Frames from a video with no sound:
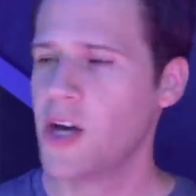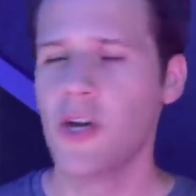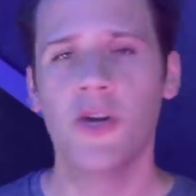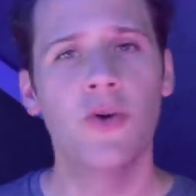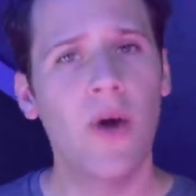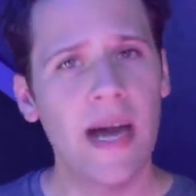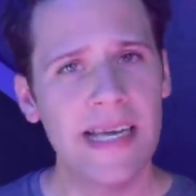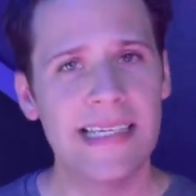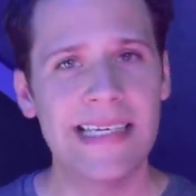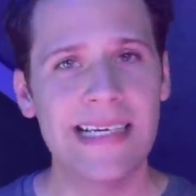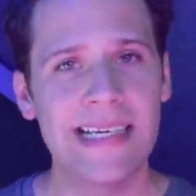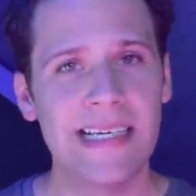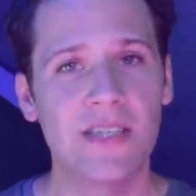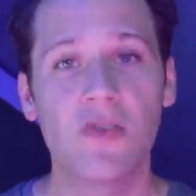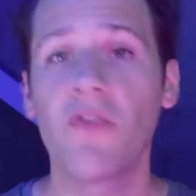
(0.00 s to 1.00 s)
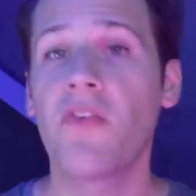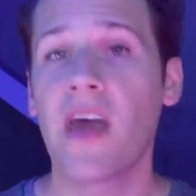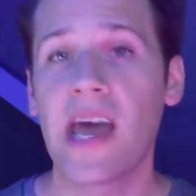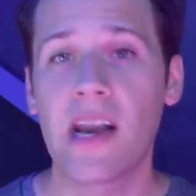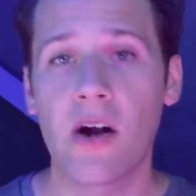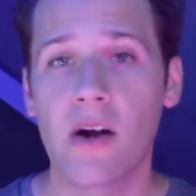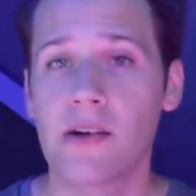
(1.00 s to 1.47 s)
New ideas,
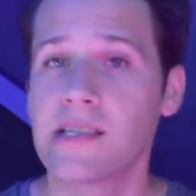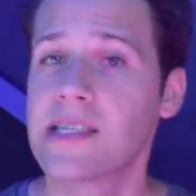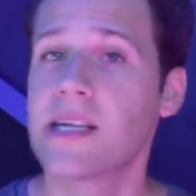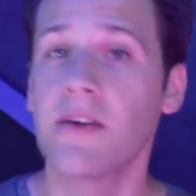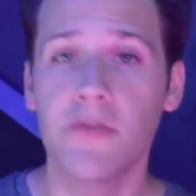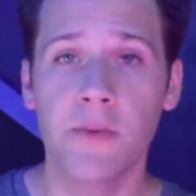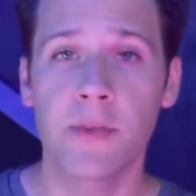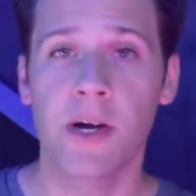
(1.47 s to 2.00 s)
fan art, stuff from